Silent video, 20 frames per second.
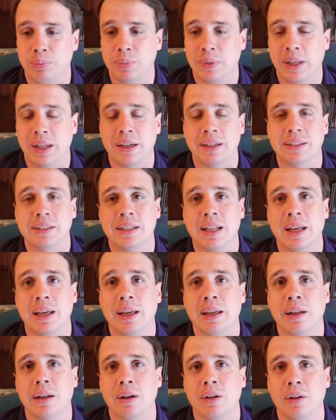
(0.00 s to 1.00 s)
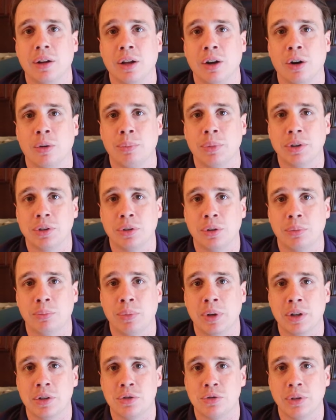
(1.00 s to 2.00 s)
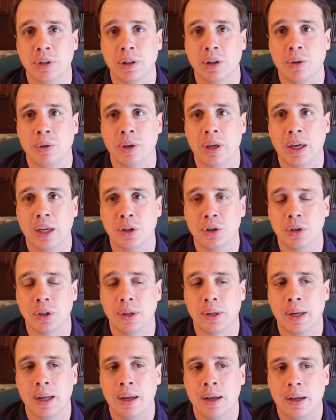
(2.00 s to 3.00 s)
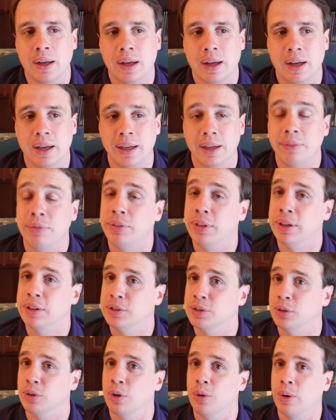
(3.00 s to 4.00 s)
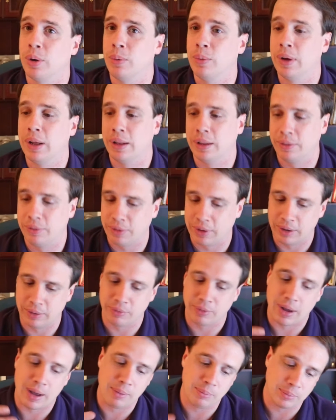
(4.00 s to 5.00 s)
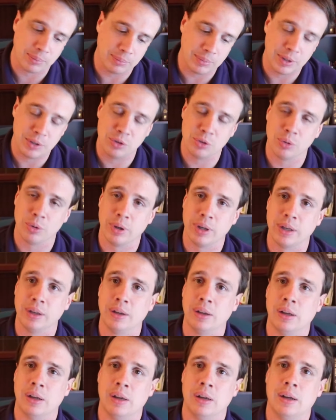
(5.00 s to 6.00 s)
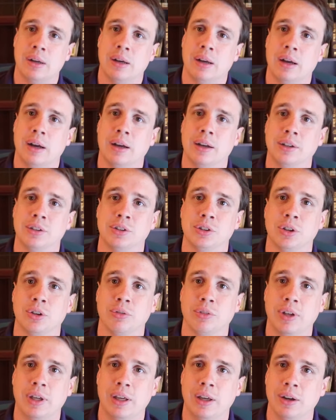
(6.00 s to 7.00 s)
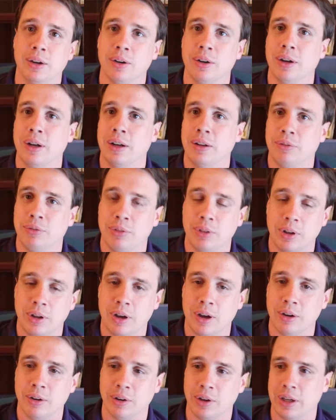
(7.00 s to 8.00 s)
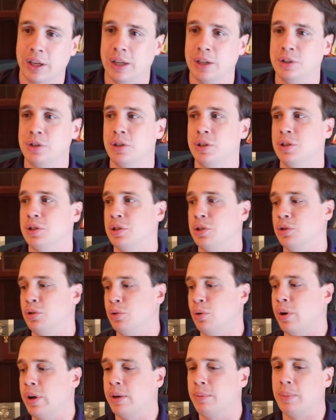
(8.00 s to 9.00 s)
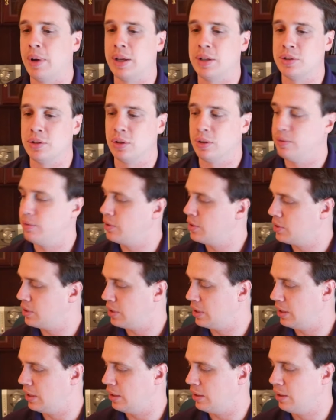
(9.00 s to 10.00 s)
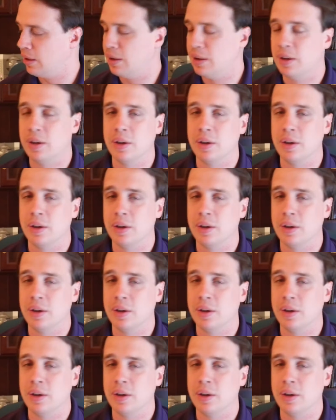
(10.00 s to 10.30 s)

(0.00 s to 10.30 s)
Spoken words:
tend to stay in our ministry location. If things are going well, if I'm enjoying serving here, and if the congregation is enjoying my service, then